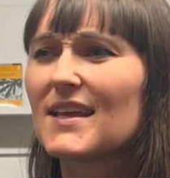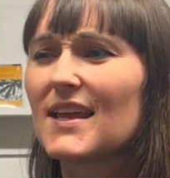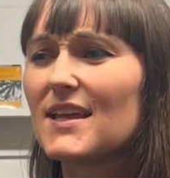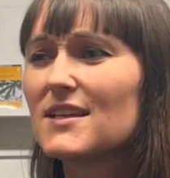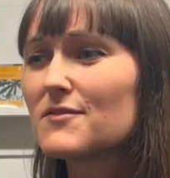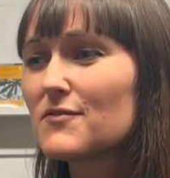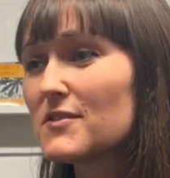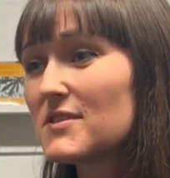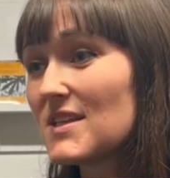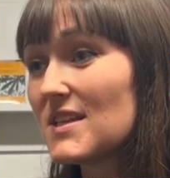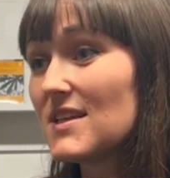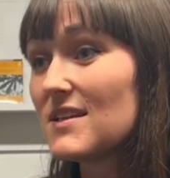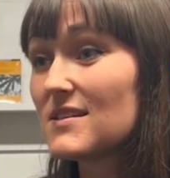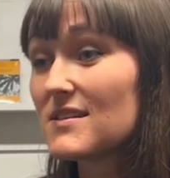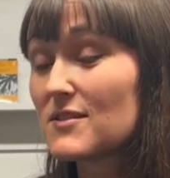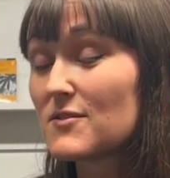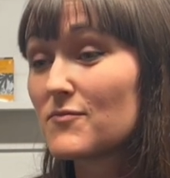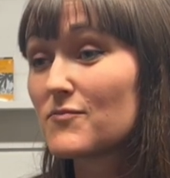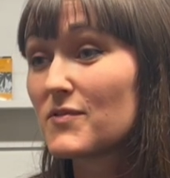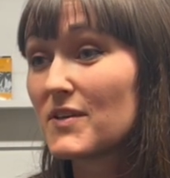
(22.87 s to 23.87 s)
Gainesville's
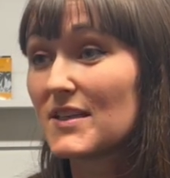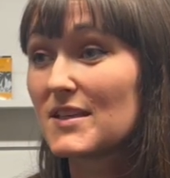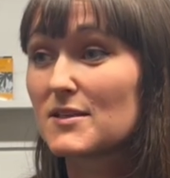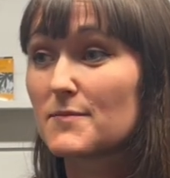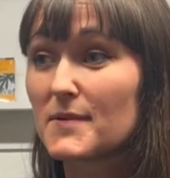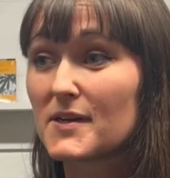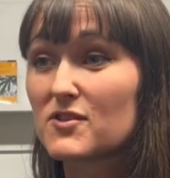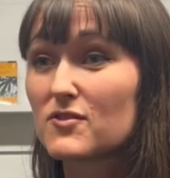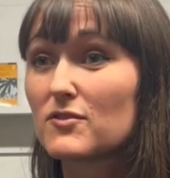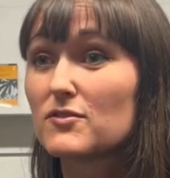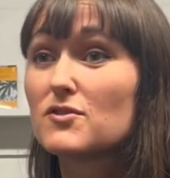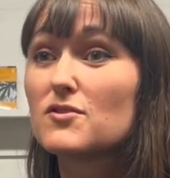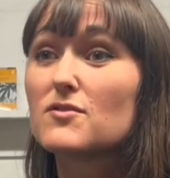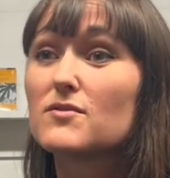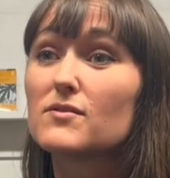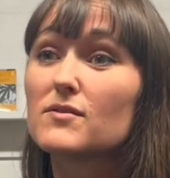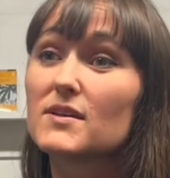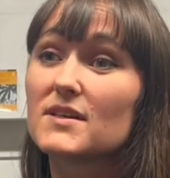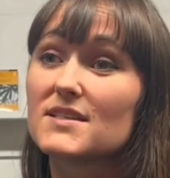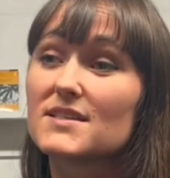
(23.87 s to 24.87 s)
is really special
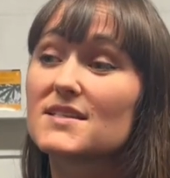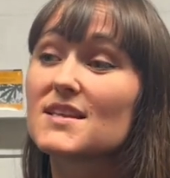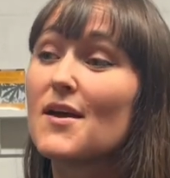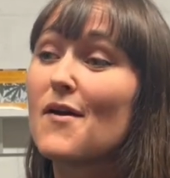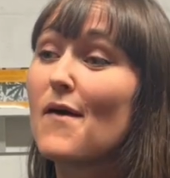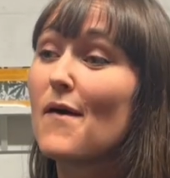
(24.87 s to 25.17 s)
too because